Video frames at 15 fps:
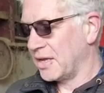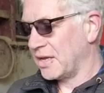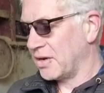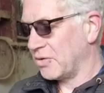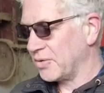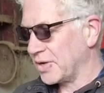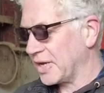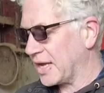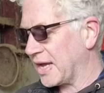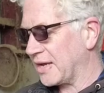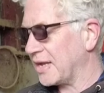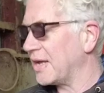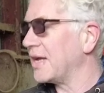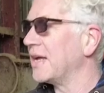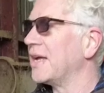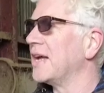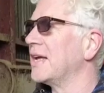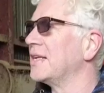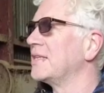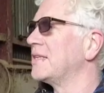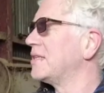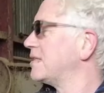you know, we can get
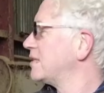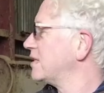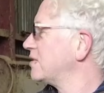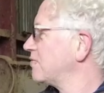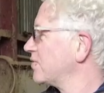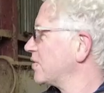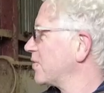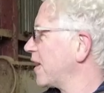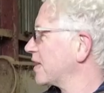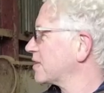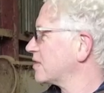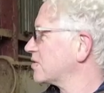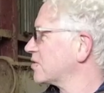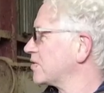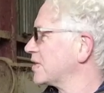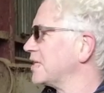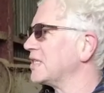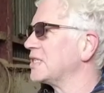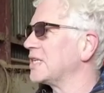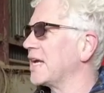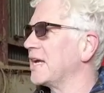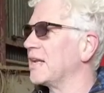a decent few hectares done
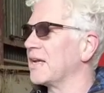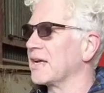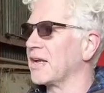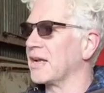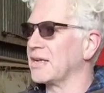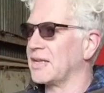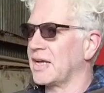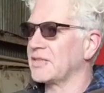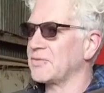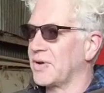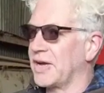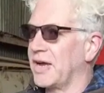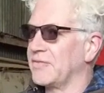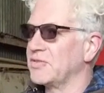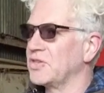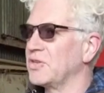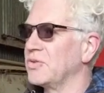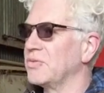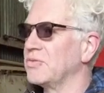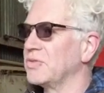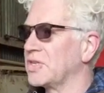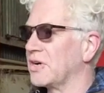each day, like, and that's why I have
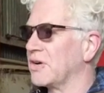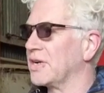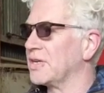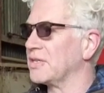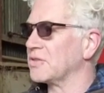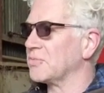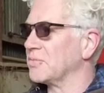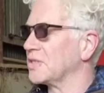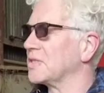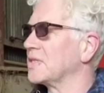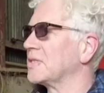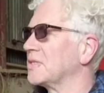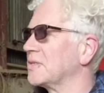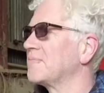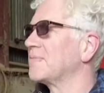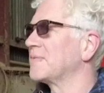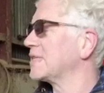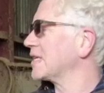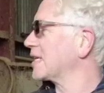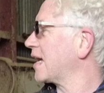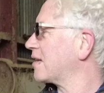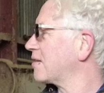two stirring instruments, is
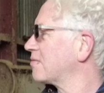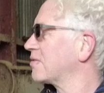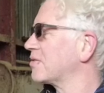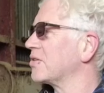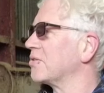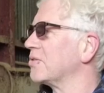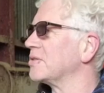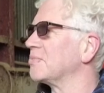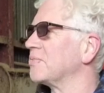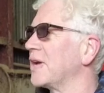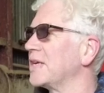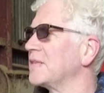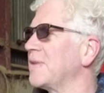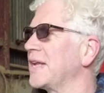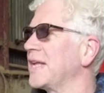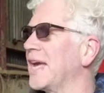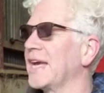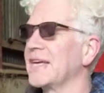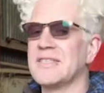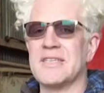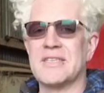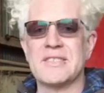to get through as many
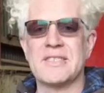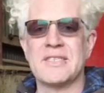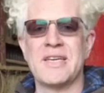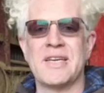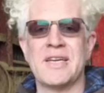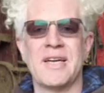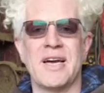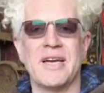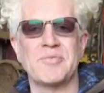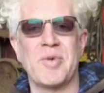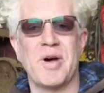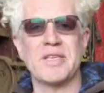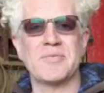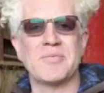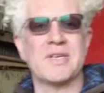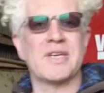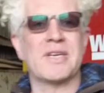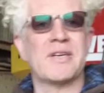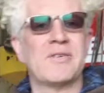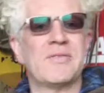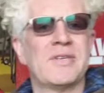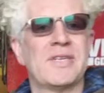hectares as possible, you
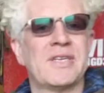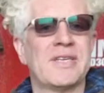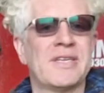know.